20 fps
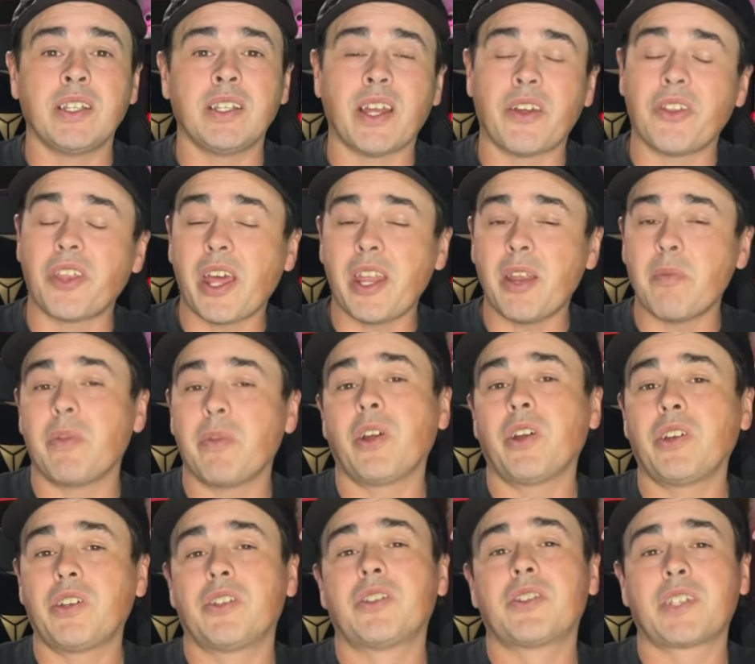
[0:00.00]
Now that
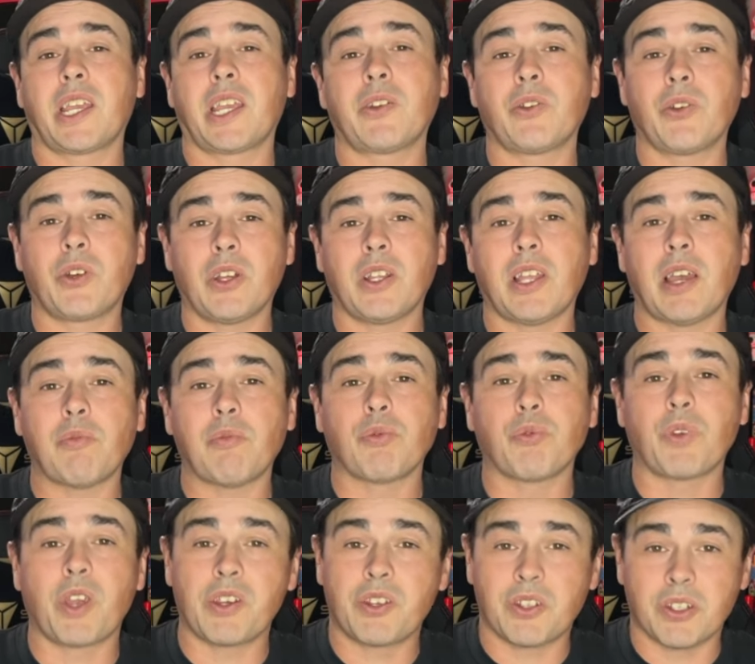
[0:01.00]
American Psycho
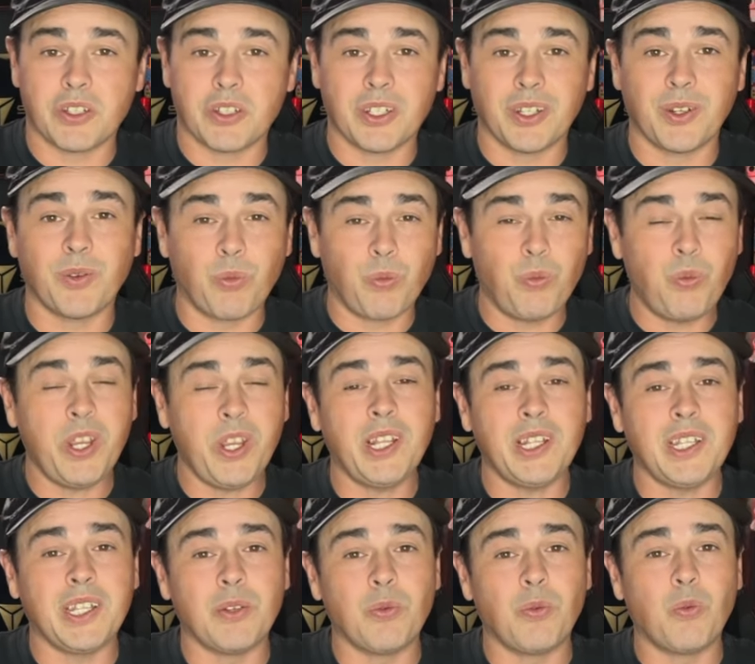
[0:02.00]
collaboration did
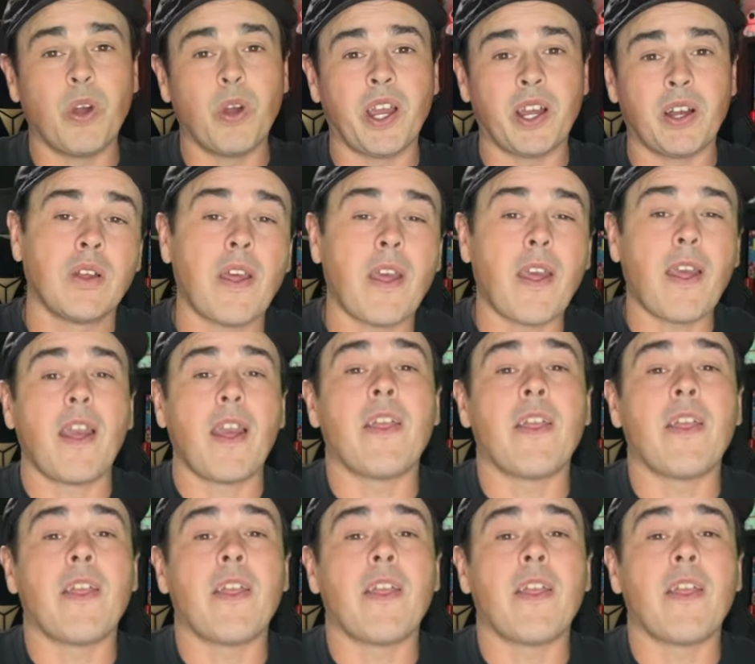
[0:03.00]
really well,